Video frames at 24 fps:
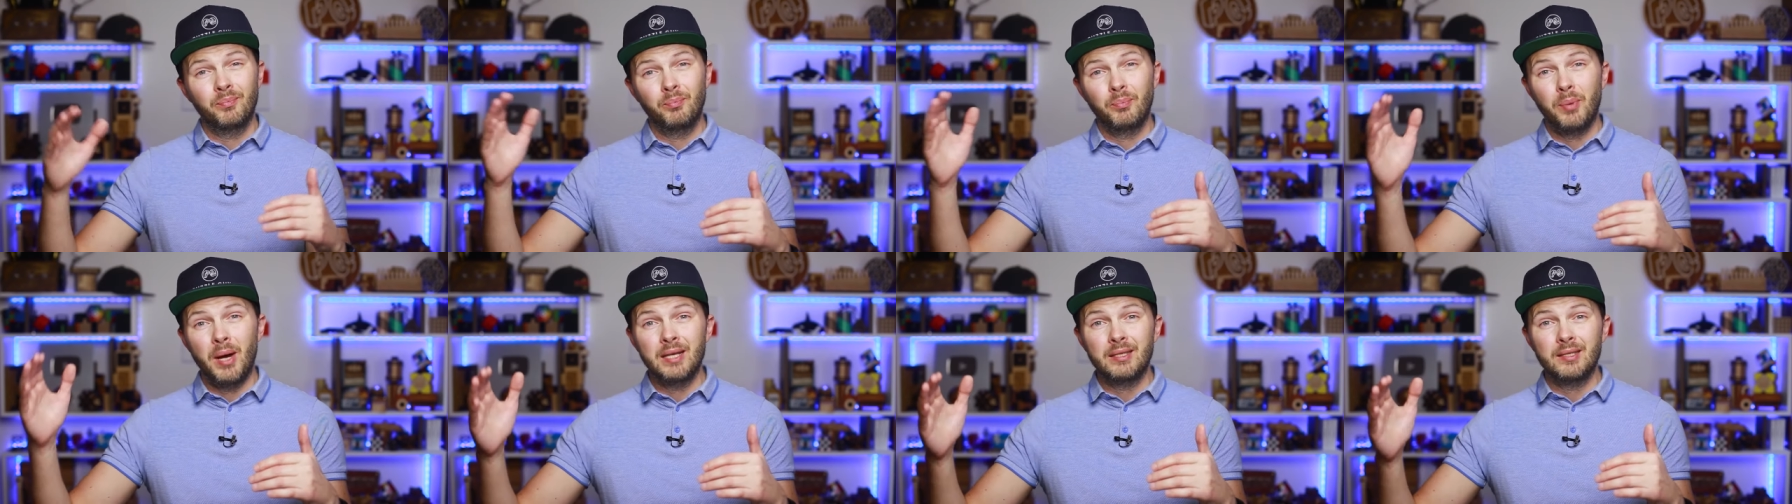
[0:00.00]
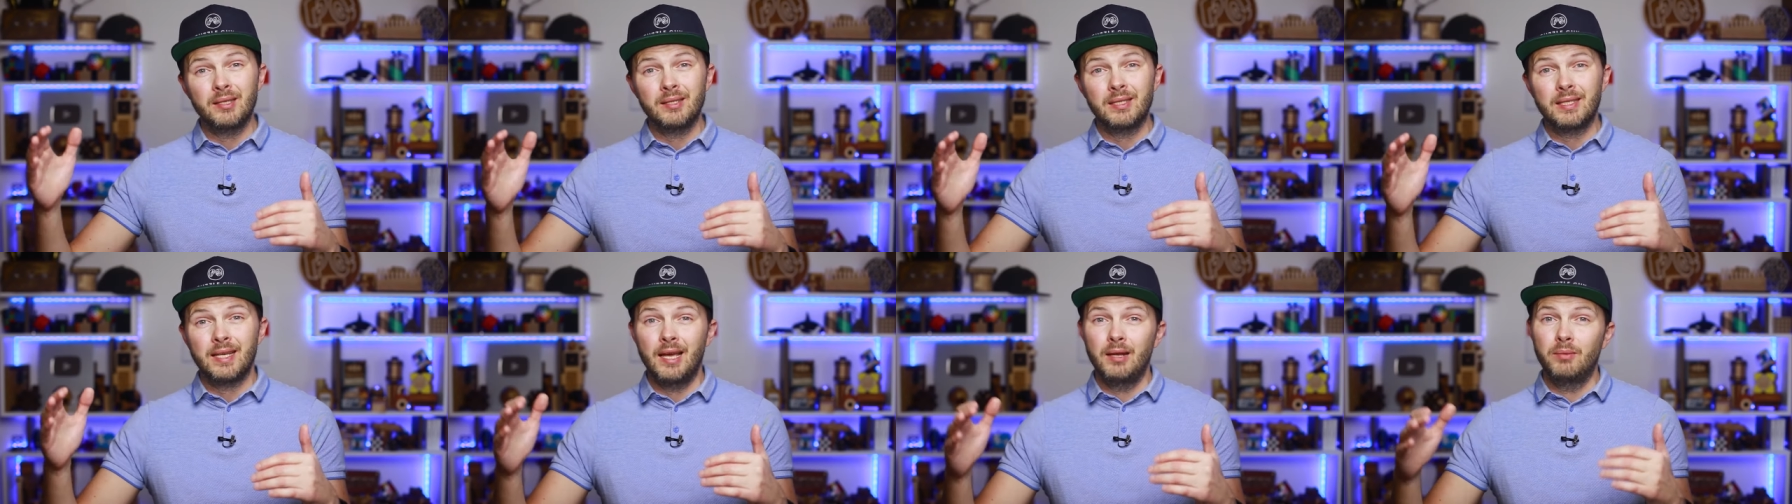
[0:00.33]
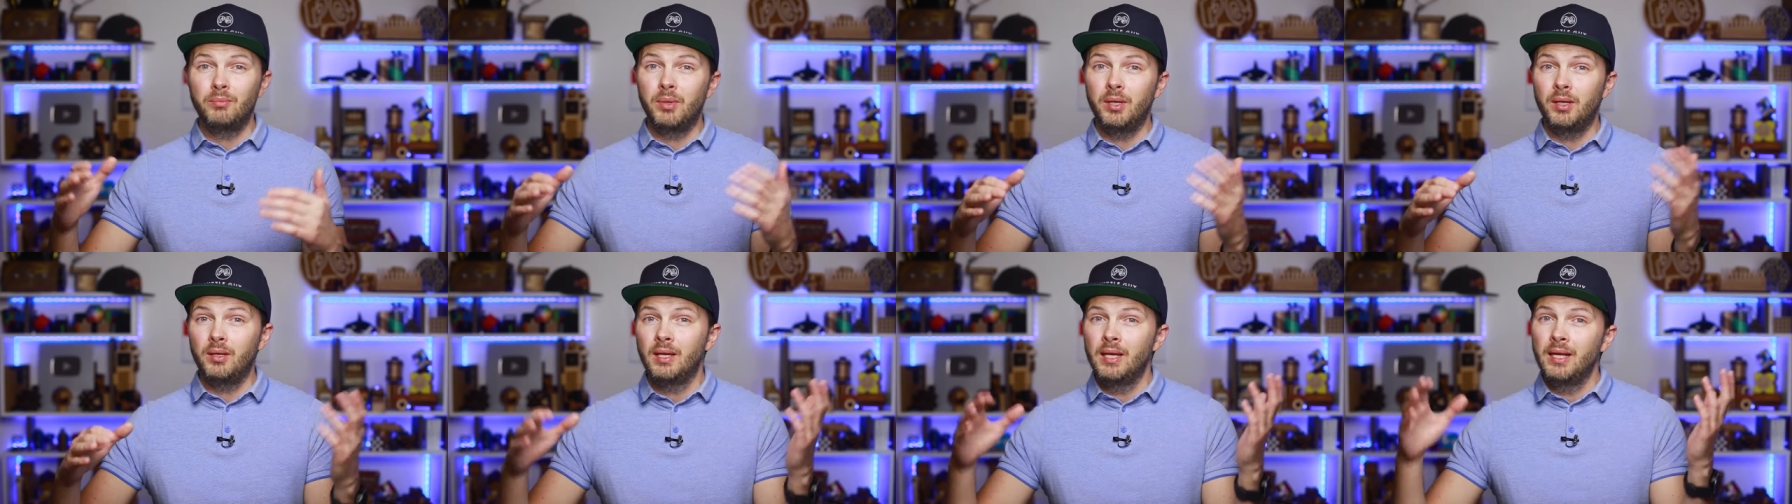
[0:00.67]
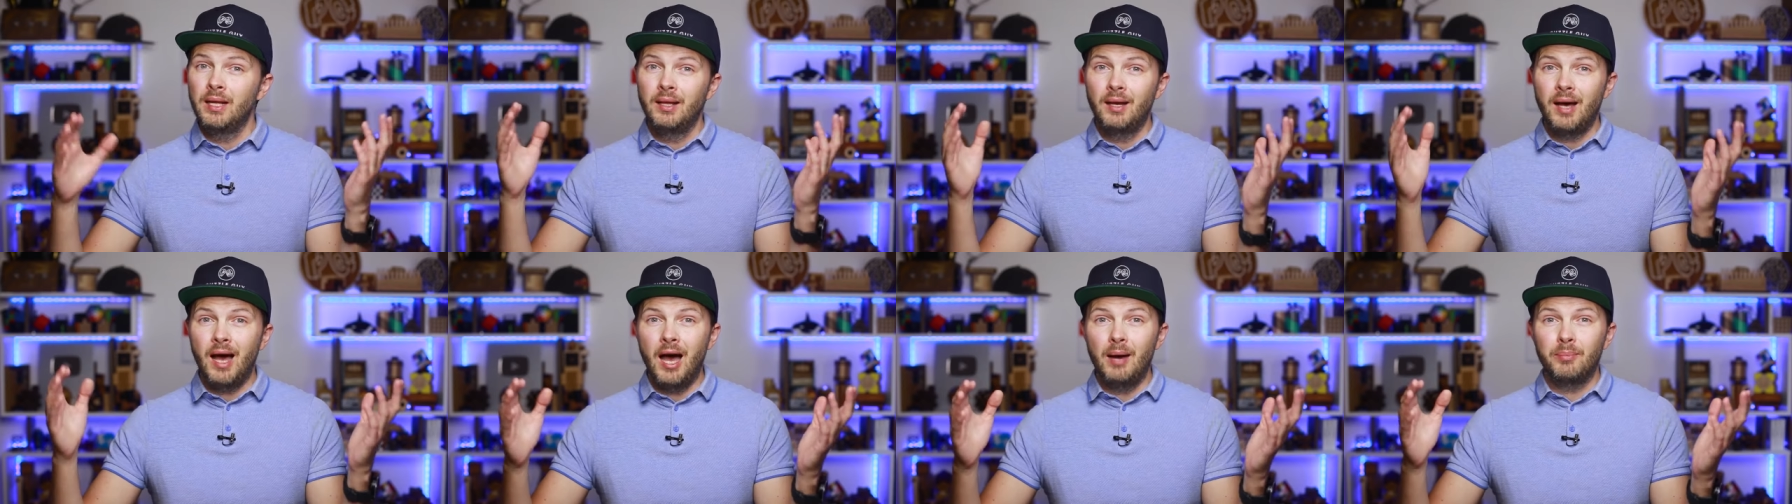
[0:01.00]
puzzles can be
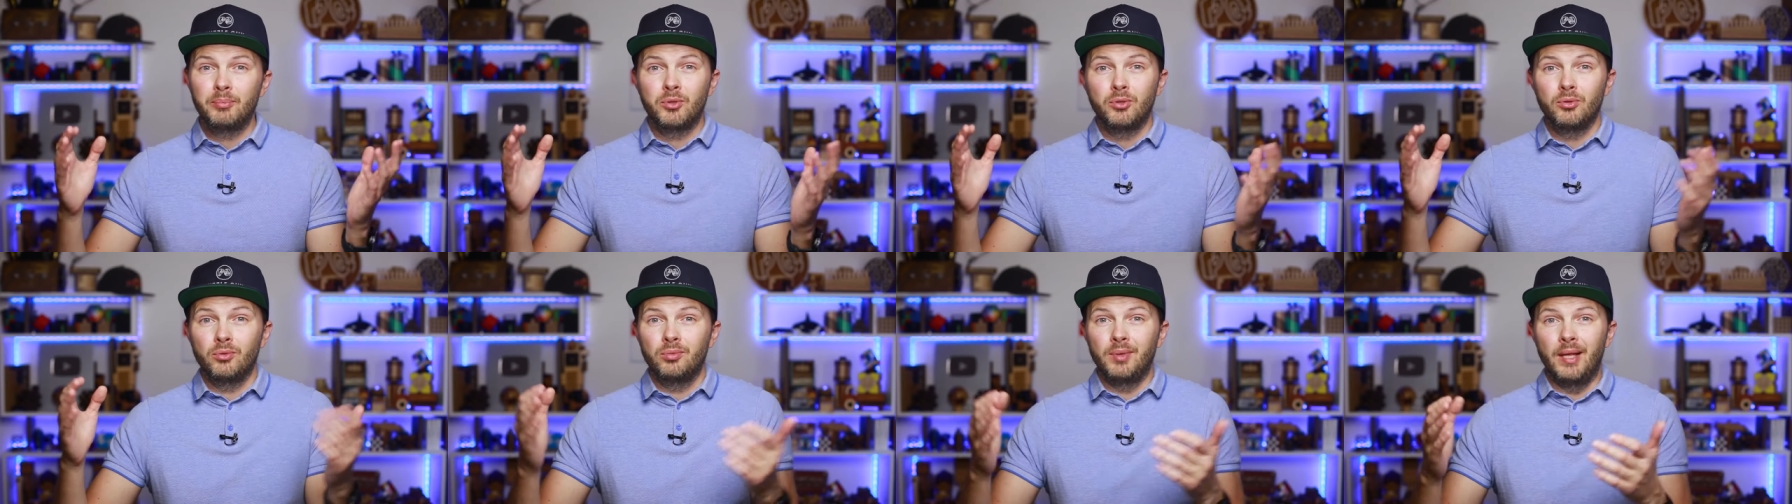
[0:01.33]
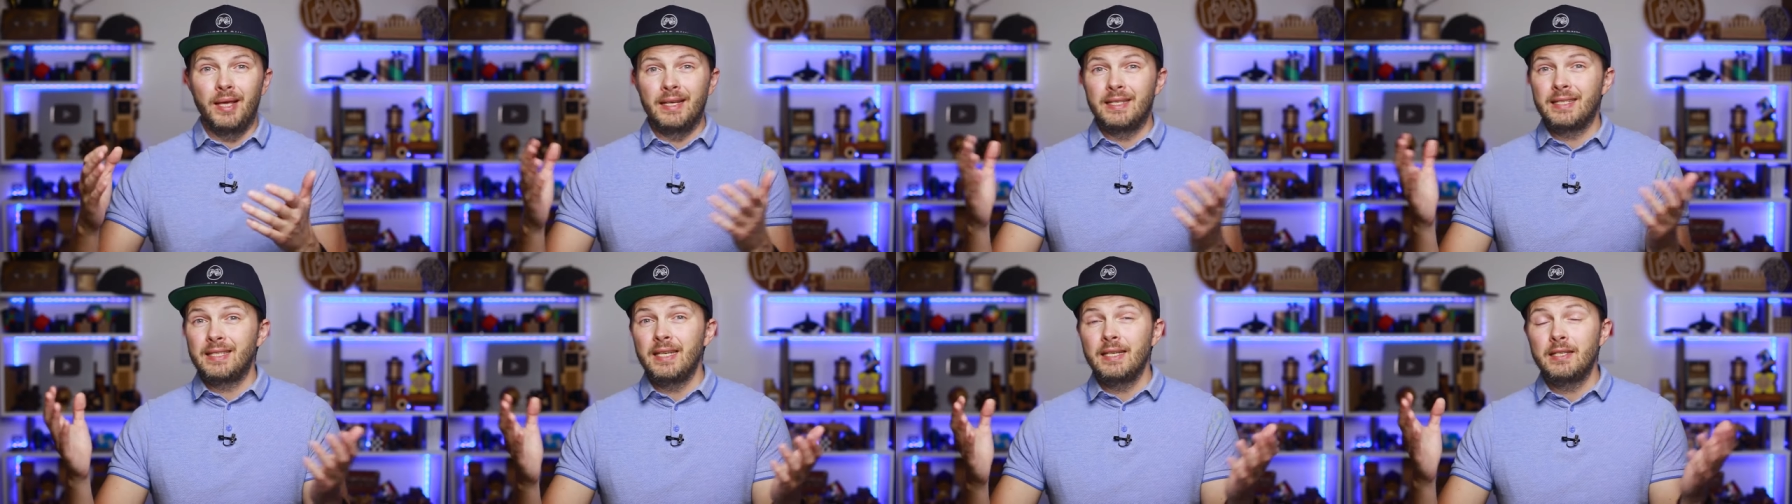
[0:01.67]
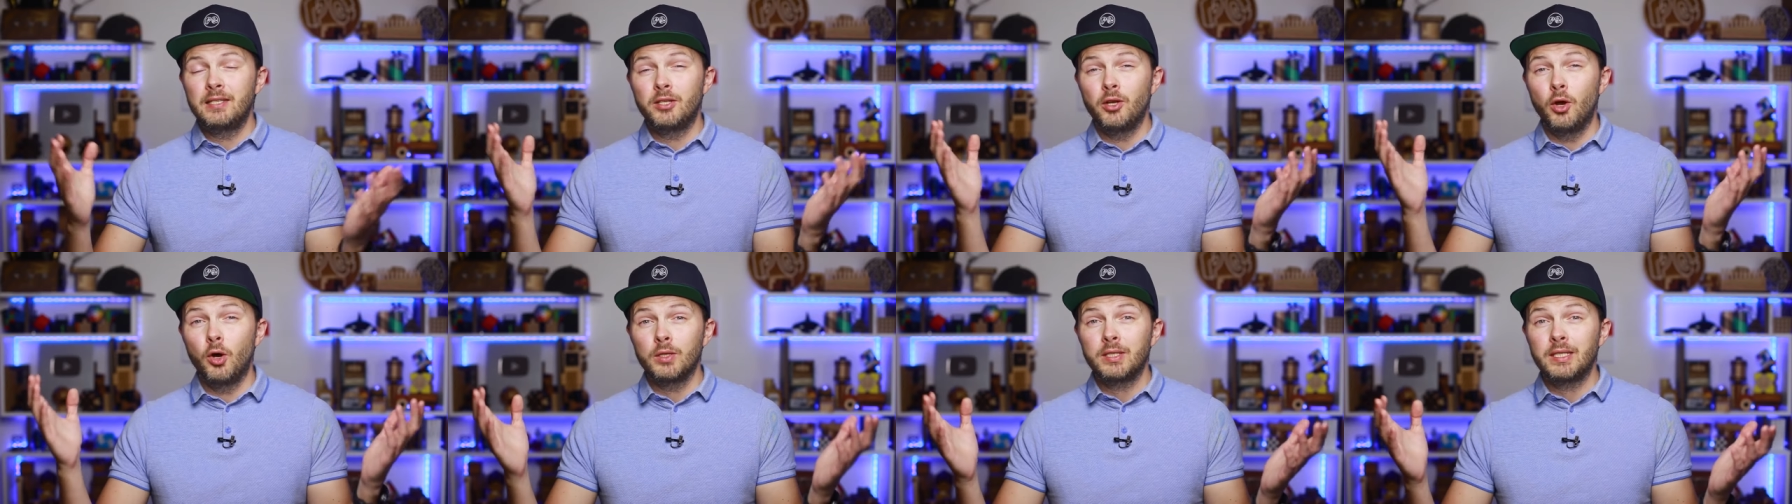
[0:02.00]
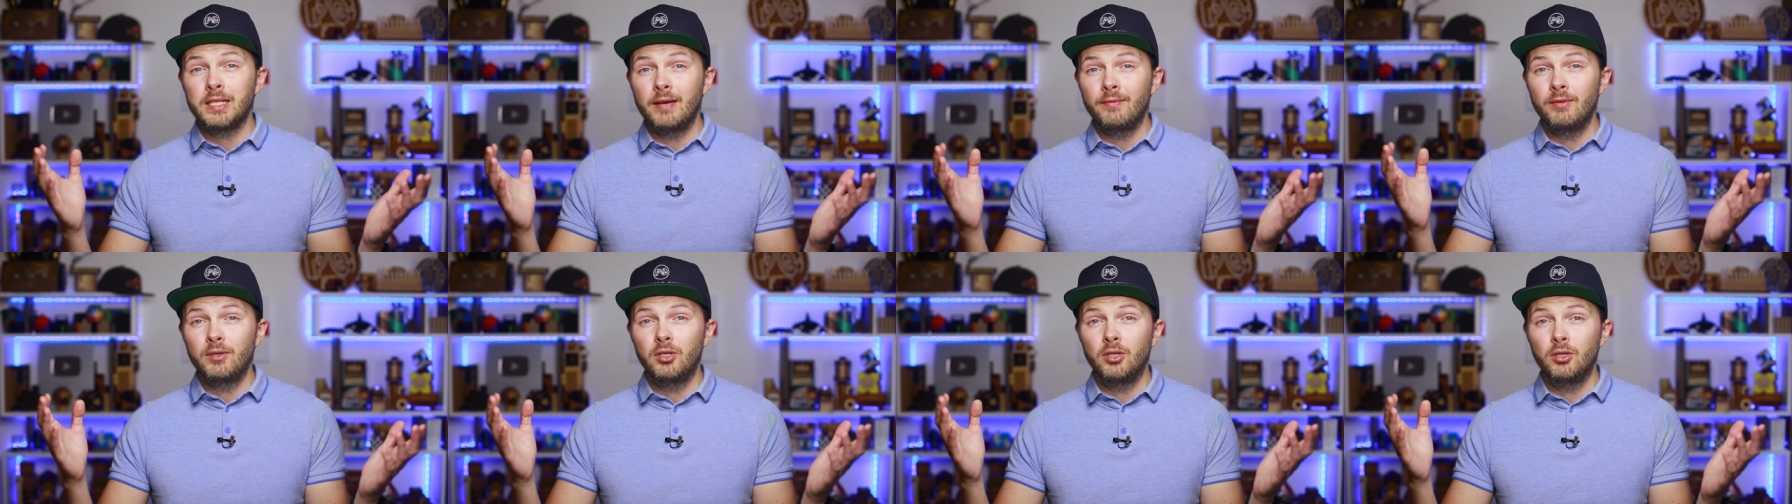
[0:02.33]
up to like 60 or
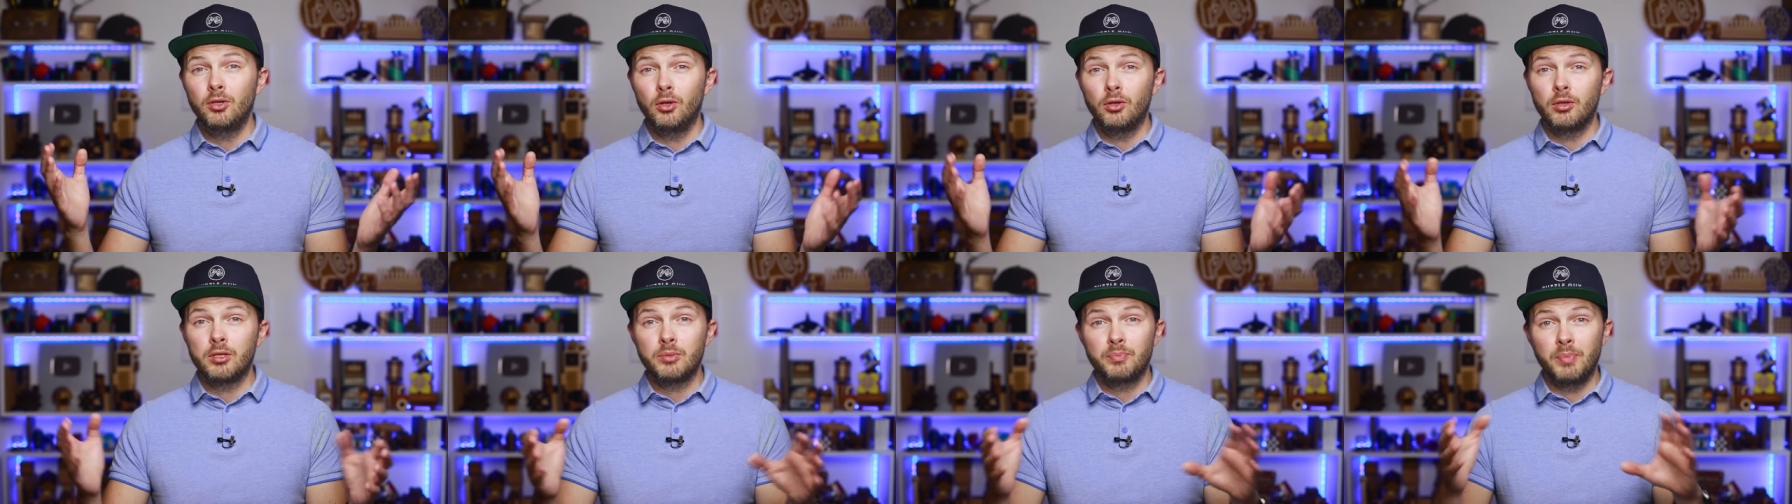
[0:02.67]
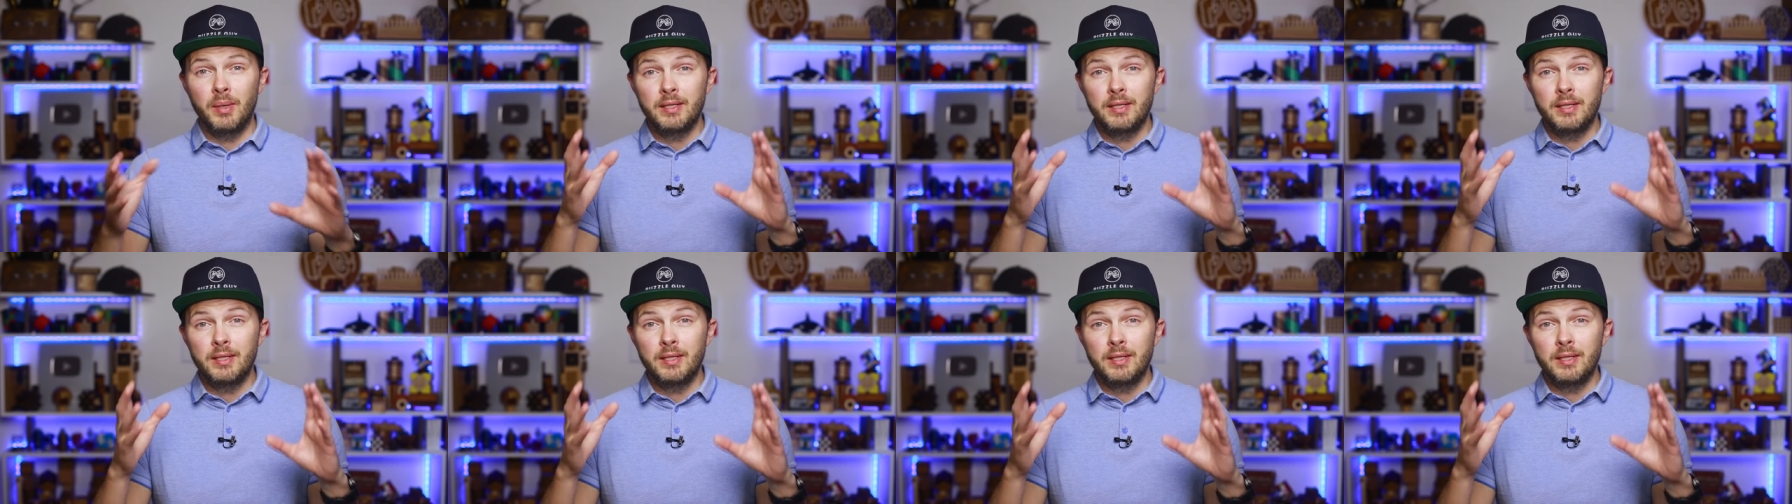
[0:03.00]
70 dollars,